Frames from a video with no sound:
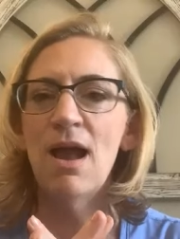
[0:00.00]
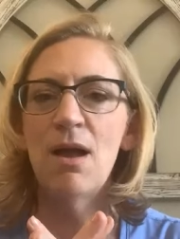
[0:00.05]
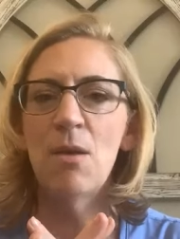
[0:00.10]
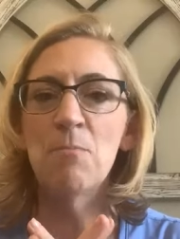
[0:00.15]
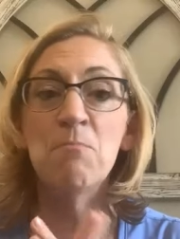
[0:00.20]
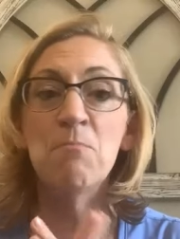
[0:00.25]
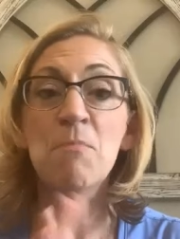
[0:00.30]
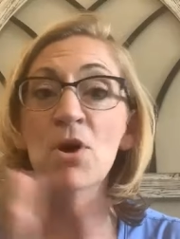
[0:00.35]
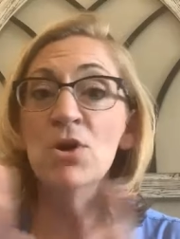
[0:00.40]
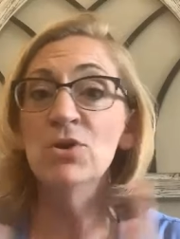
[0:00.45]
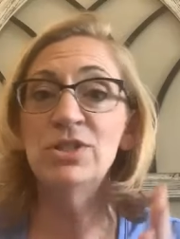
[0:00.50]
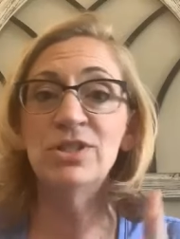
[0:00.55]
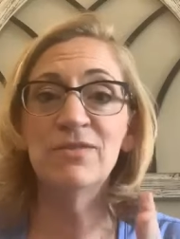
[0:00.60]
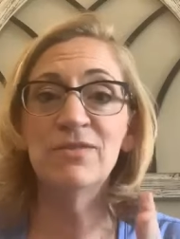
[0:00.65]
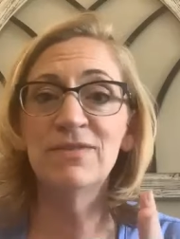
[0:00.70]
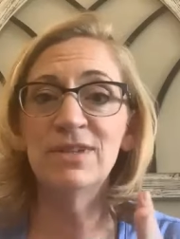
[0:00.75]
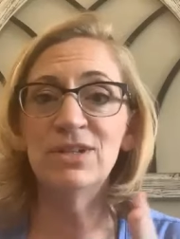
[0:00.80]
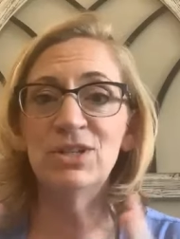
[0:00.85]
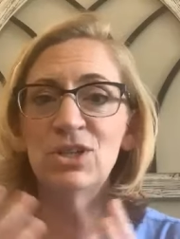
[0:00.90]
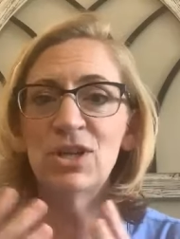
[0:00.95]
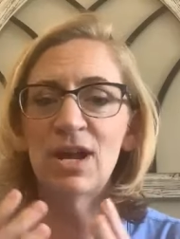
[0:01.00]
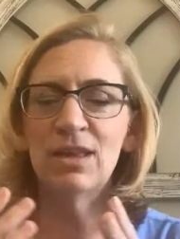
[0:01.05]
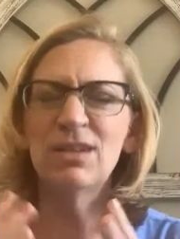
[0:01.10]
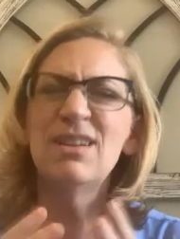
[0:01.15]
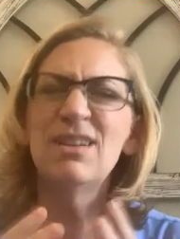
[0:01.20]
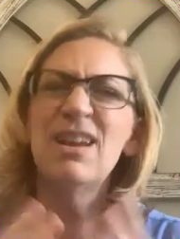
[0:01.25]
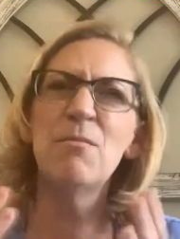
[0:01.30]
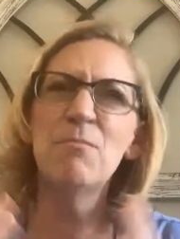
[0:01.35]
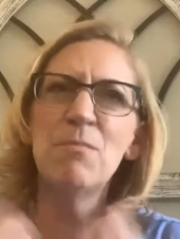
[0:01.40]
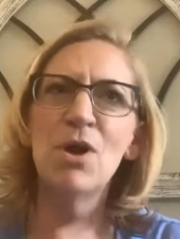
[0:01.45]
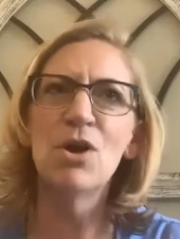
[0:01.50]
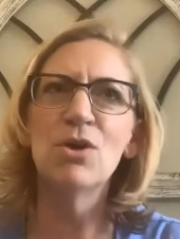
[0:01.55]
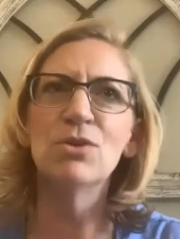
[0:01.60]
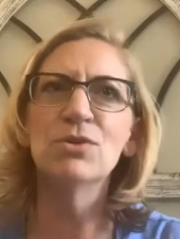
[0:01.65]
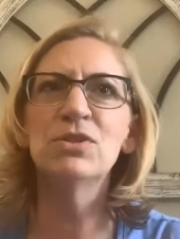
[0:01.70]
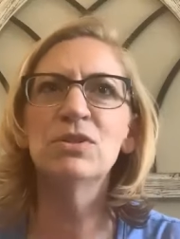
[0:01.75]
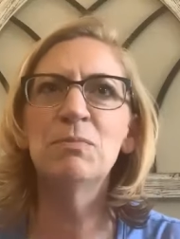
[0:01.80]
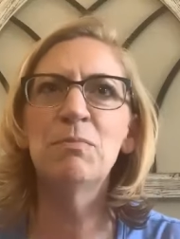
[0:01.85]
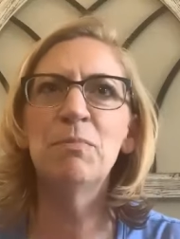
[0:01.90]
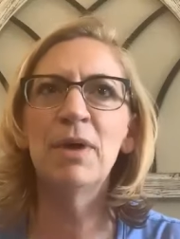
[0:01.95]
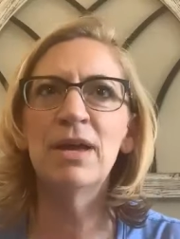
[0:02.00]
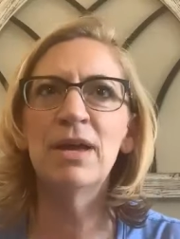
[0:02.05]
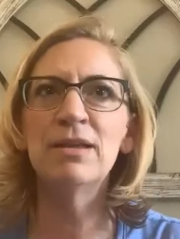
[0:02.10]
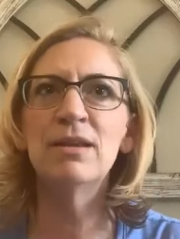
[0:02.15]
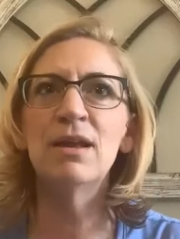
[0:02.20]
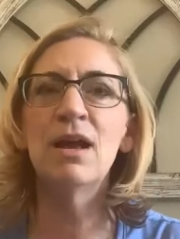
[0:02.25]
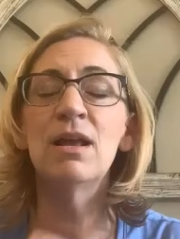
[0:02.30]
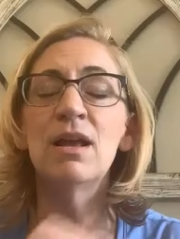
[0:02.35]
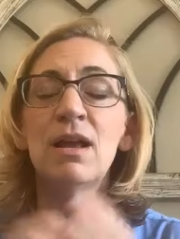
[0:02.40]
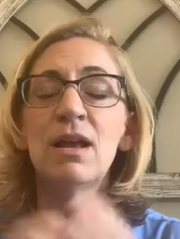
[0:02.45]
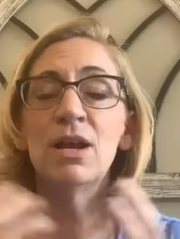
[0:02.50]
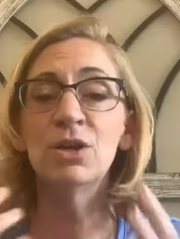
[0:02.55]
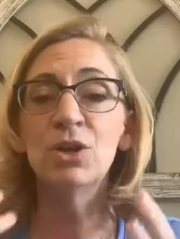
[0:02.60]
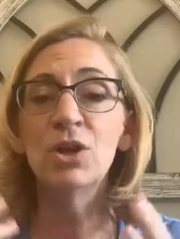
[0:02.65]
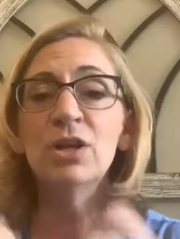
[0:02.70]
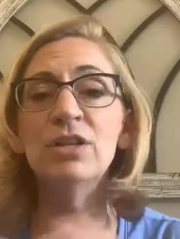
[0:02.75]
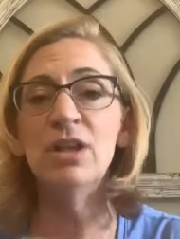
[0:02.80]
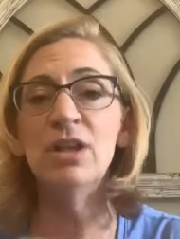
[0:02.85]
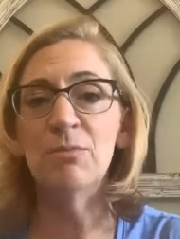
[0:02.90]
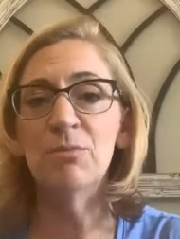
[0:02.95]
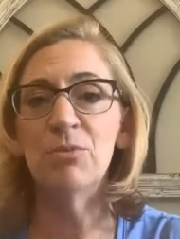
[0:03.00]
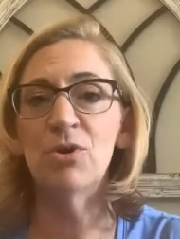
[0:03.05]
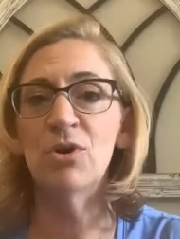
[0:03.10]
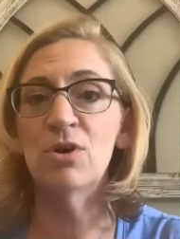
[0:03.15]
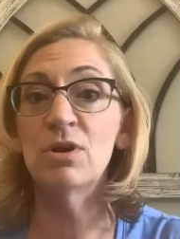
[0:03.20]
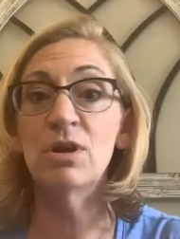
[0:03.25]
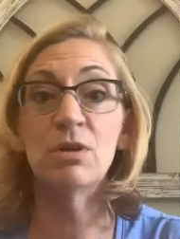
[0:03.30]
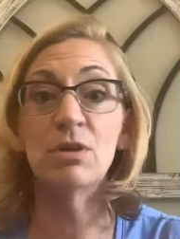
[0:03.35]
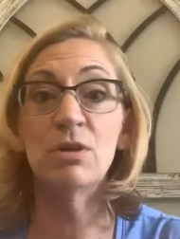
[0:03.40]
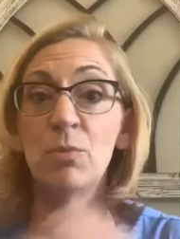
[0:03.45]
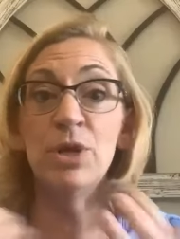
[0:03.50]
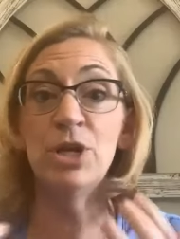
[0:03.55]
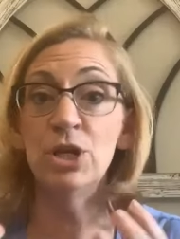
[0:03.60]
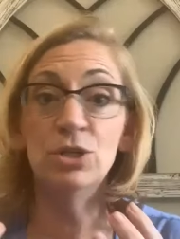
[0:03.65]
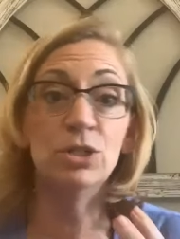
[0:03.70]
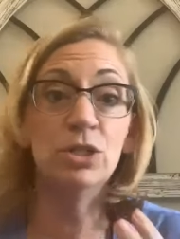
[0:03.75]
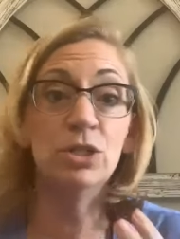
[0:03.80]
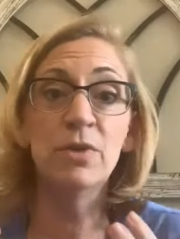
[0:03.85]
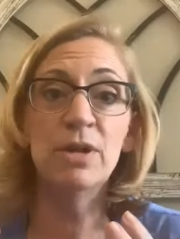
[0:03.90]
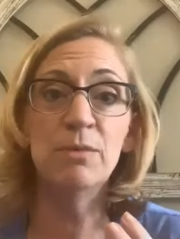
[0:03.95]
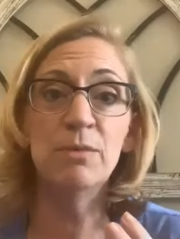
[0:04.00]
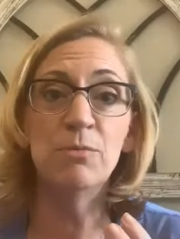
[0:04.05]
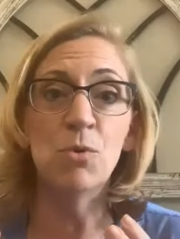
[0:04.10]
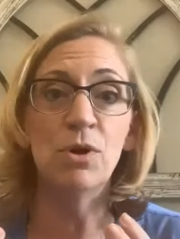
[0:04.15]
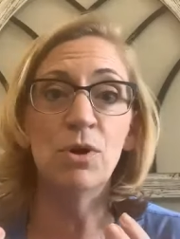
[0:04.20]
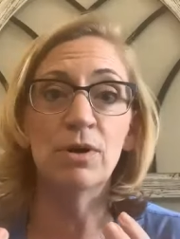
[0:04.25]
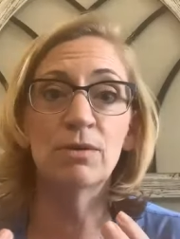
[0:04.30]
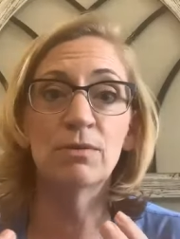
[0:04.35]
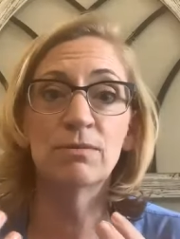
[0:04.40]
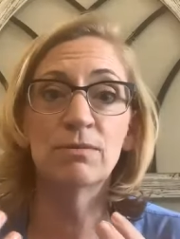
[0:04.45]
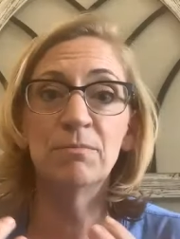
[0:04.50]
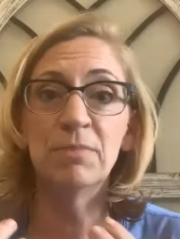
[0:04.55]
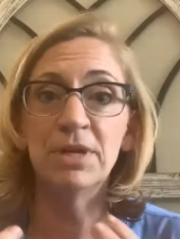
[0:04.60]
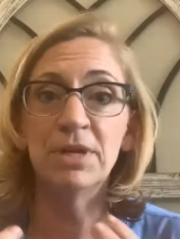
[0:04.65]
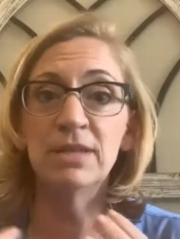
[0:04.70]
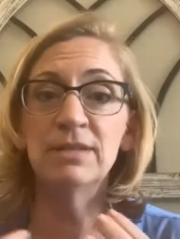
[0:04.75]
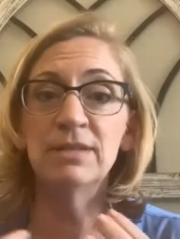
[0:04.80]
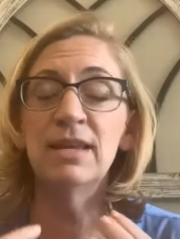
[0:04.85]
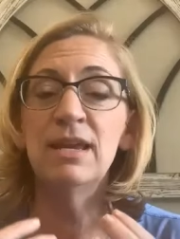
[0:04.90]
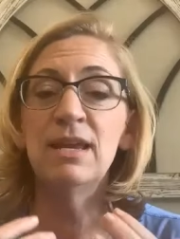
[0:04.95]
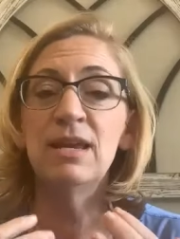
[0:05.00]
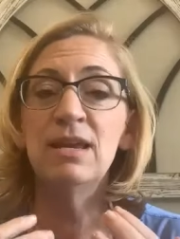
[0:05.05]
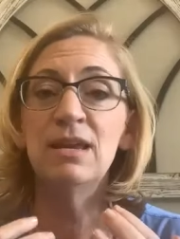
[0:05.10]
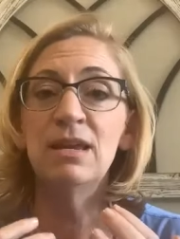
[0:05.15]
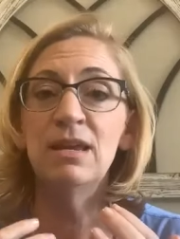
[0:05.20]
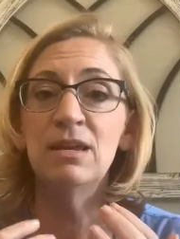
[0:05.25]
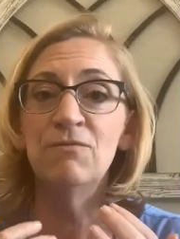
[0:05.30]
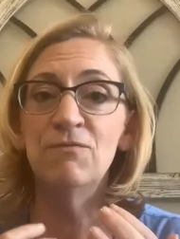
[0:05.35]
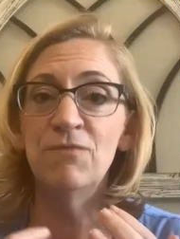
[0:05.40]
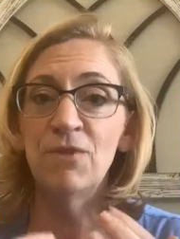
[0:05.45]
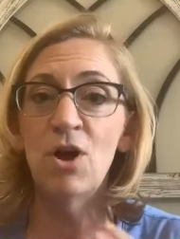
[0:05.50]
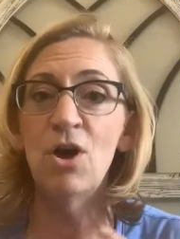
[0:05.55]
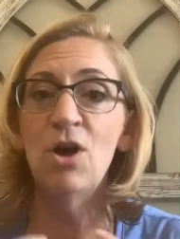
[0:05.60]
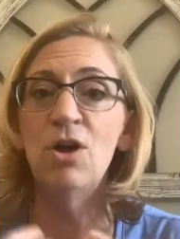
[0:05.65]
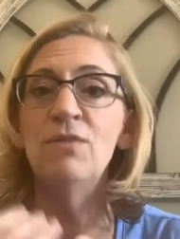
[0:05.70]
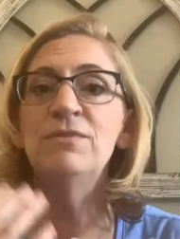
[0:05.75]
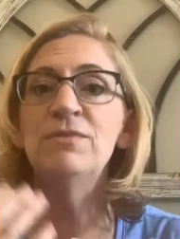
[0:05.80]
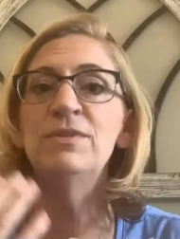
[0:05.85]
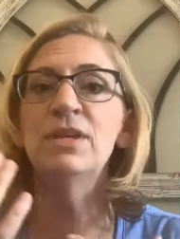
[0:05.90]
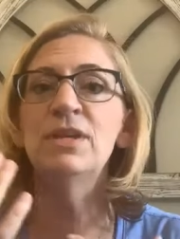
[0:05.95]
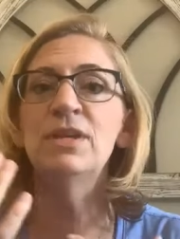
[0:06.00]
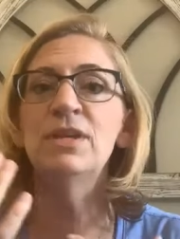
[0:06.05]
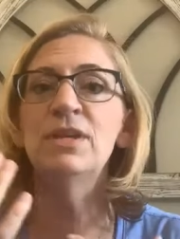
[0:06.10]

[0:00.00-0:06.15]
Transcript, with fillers: most of the challenge, not most, but a, a good number, we couldn't do anymore because they involved